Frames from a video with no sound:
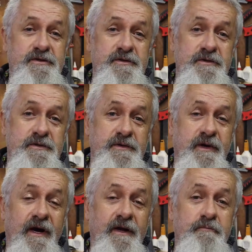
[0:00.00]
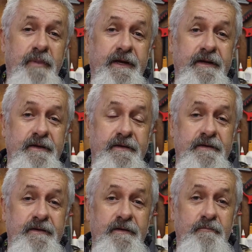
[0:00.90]
to unpack
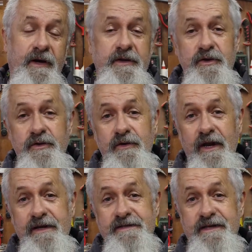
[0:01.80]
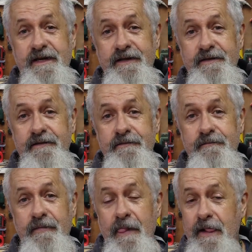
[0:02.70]
my new laser cutter,
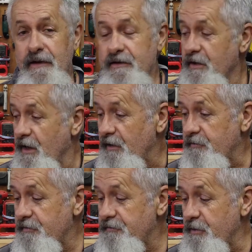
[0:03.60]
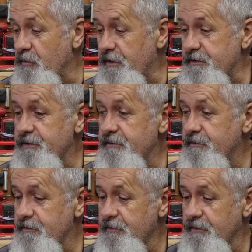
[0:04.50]
a 50 watt,
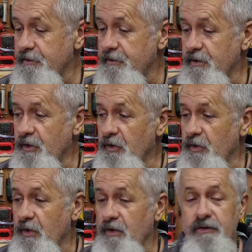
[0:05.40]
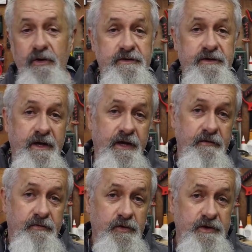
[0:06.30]
not the
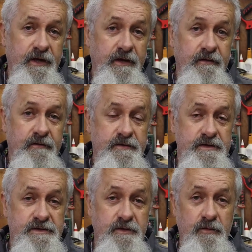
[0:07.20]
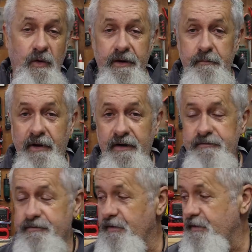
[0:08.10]
K40, just the one
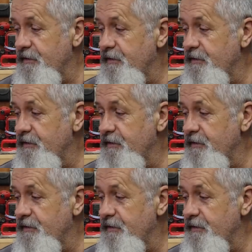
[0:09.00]
above.